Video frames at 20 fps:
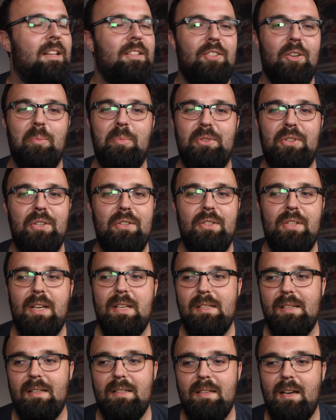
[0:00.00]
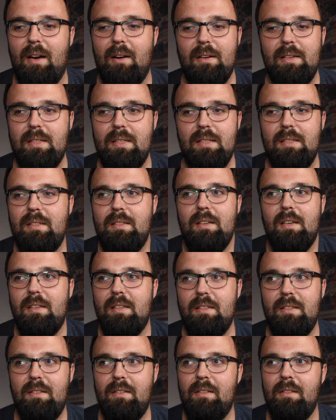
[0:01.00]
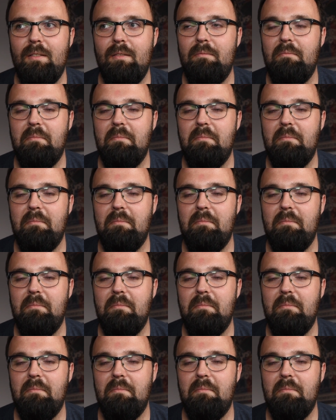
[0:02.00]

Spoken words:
John Petrucci as a guitarist, he's just,